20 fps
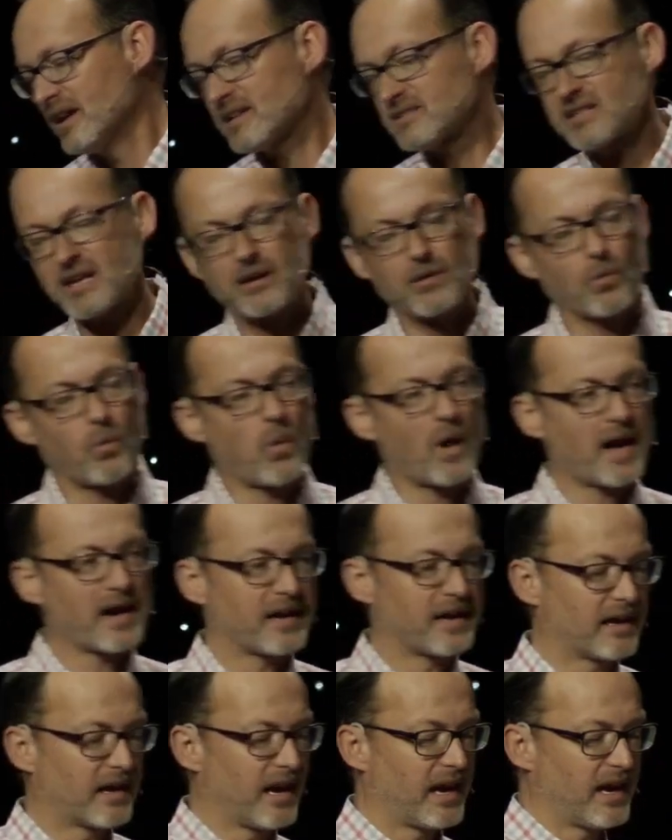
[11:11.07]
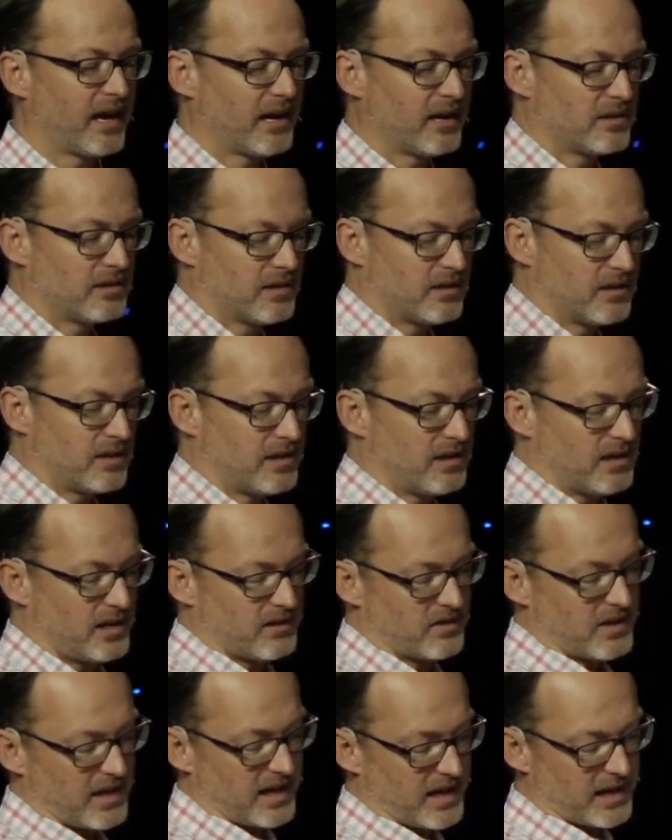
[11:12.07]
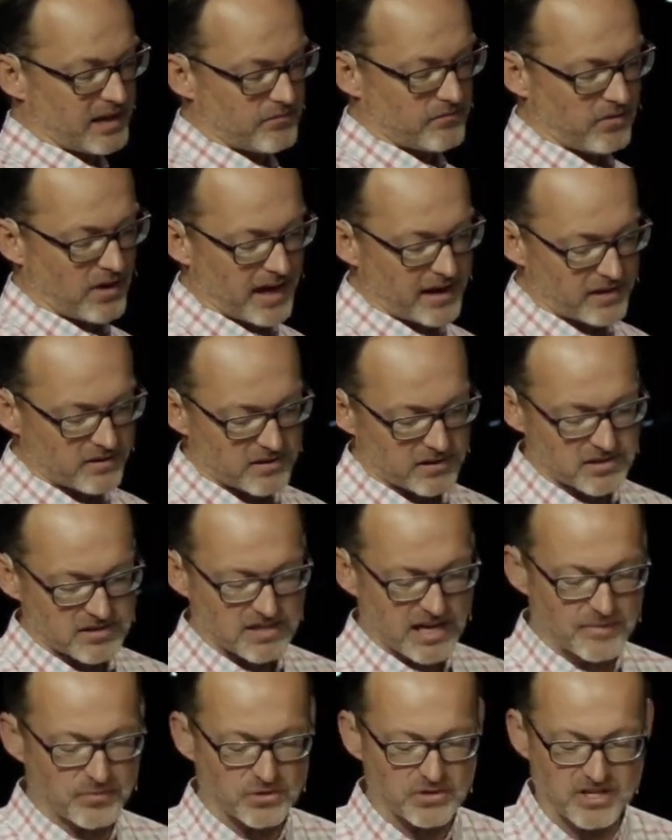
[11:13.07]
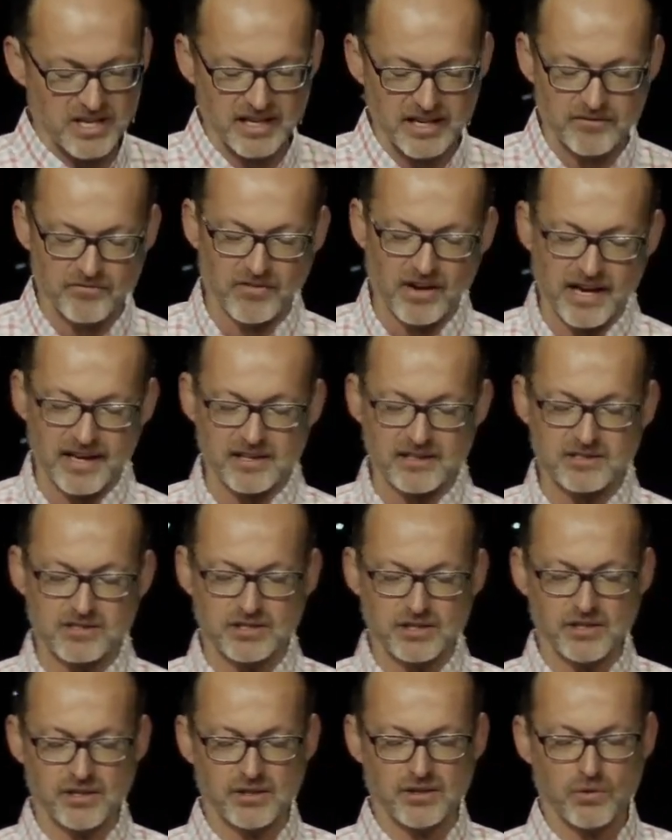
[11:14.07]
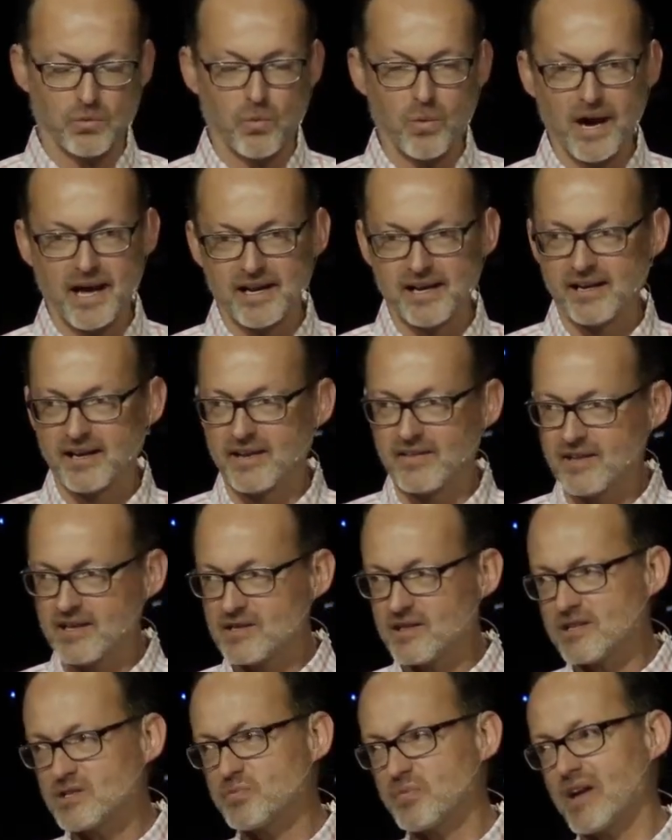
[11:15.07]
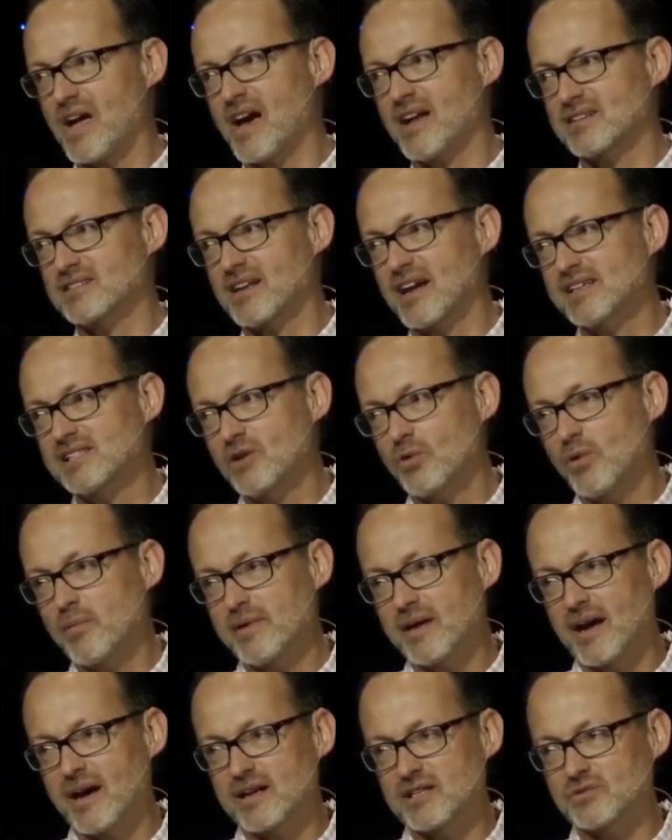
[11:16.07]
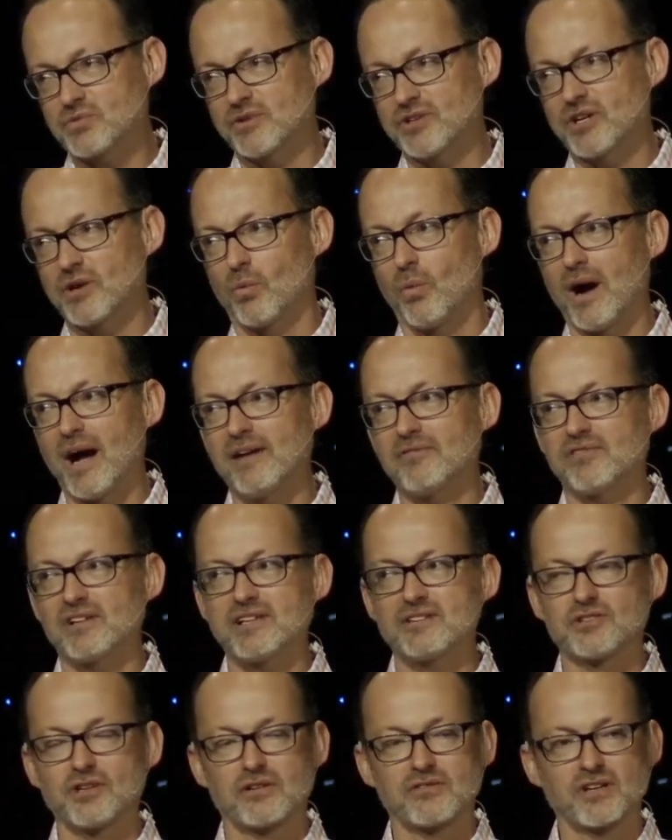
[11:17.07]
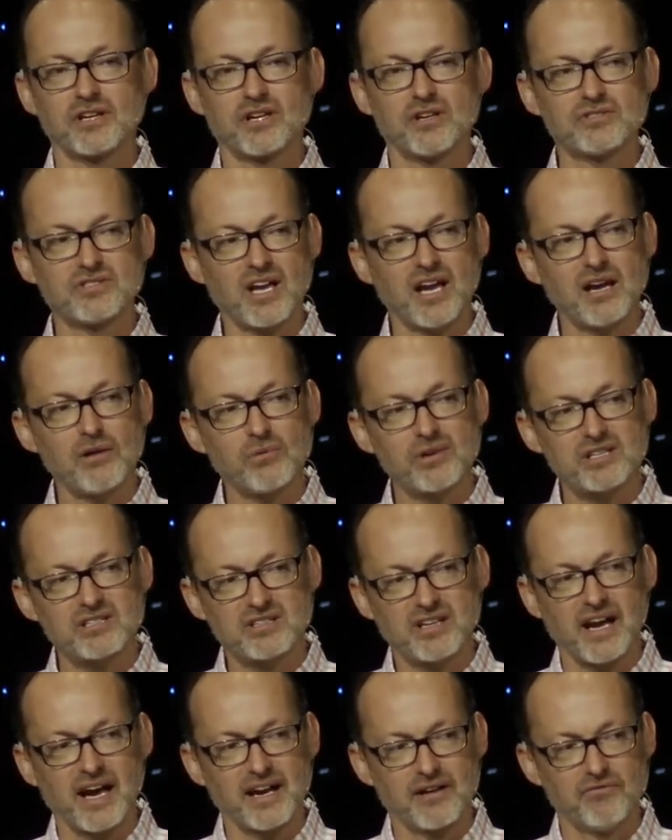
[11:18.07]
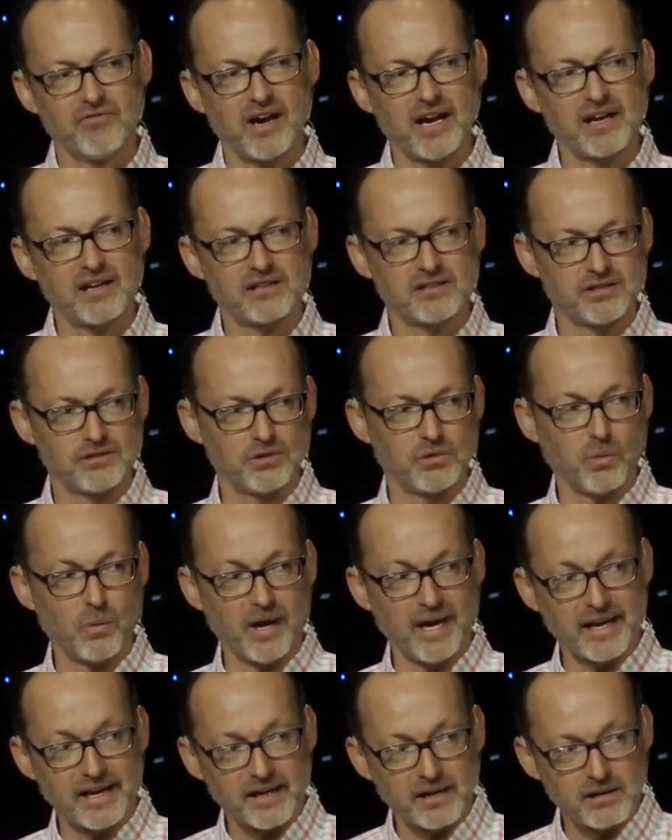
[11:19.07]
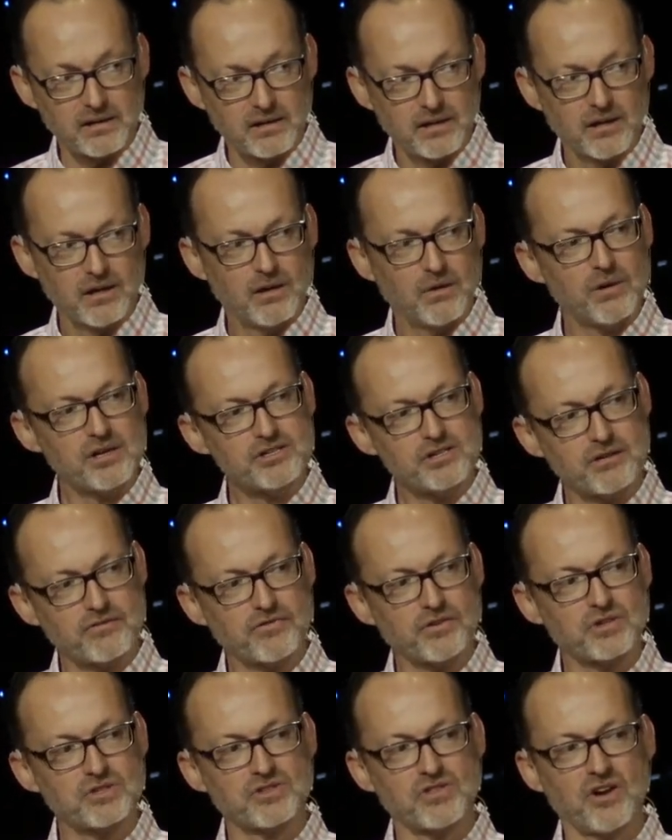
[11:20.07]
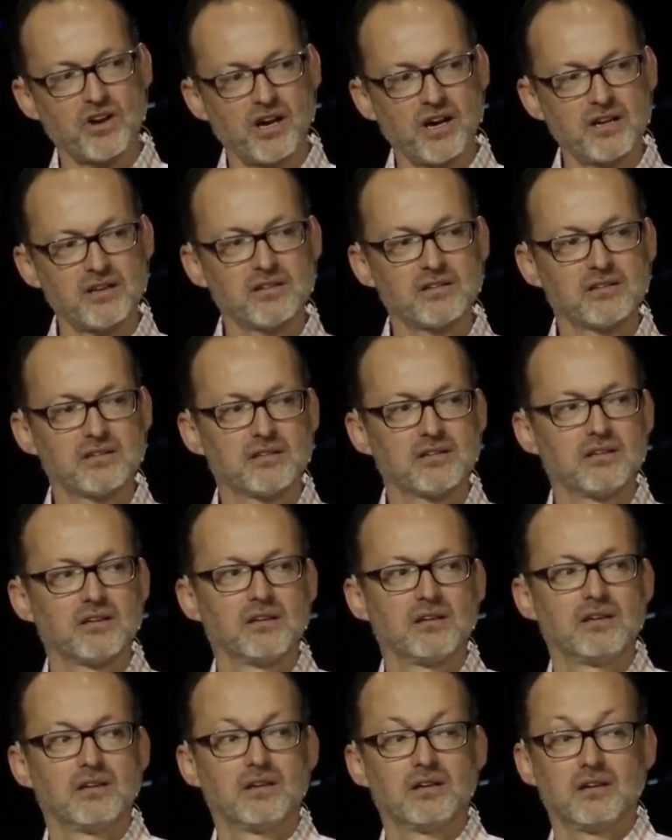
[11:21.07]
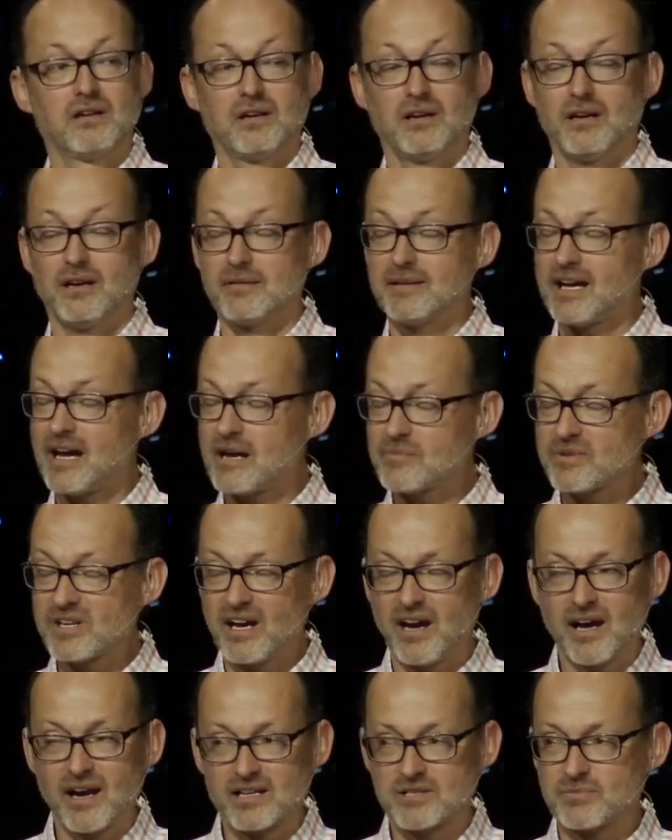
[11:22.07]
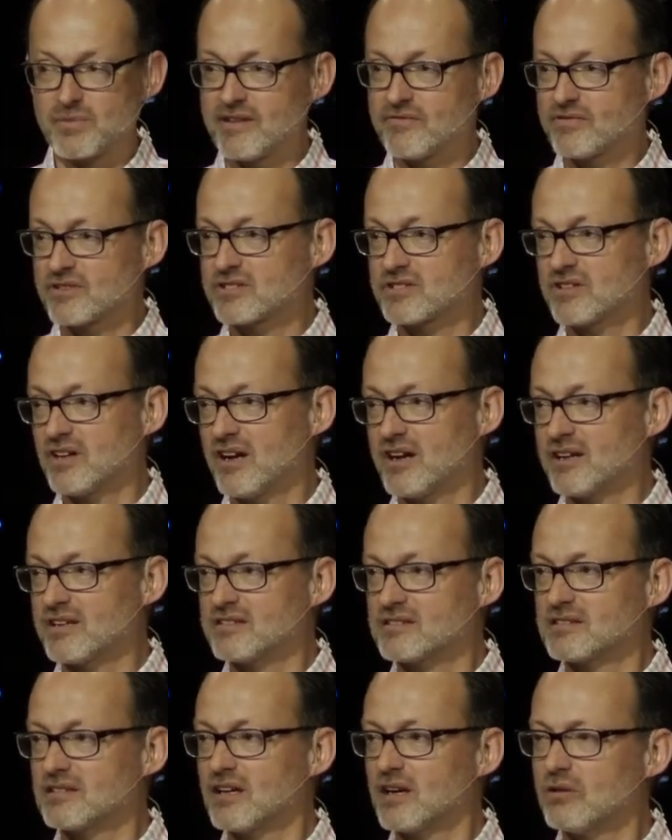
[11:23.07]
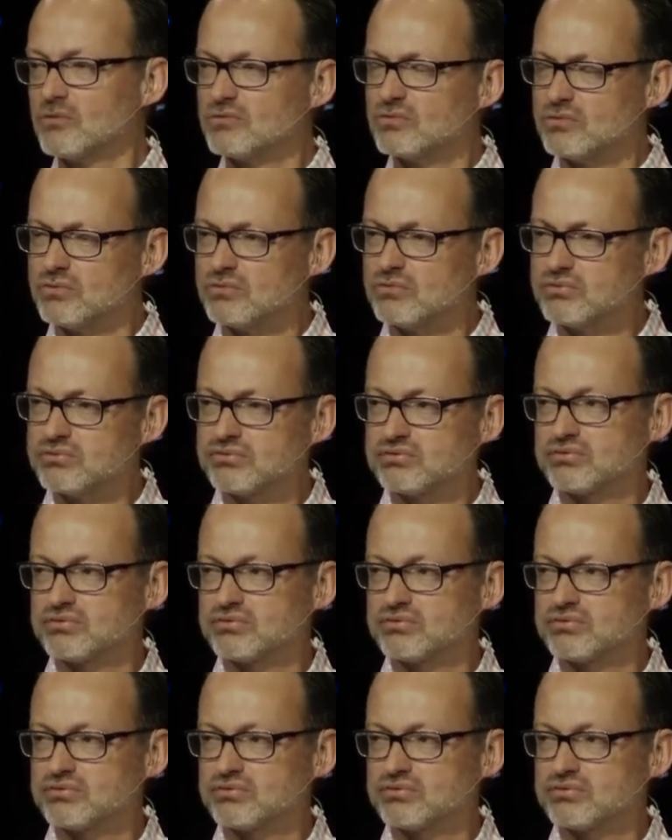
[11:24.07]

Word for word: it's at a wedding and eh, they get invited the disciples get invited to the wedding and let, us be honest guys can we be honest when your wife leans over and goes hey we just got invited to a wedding what's your first thought i mean i'll be honest my first thought is ooh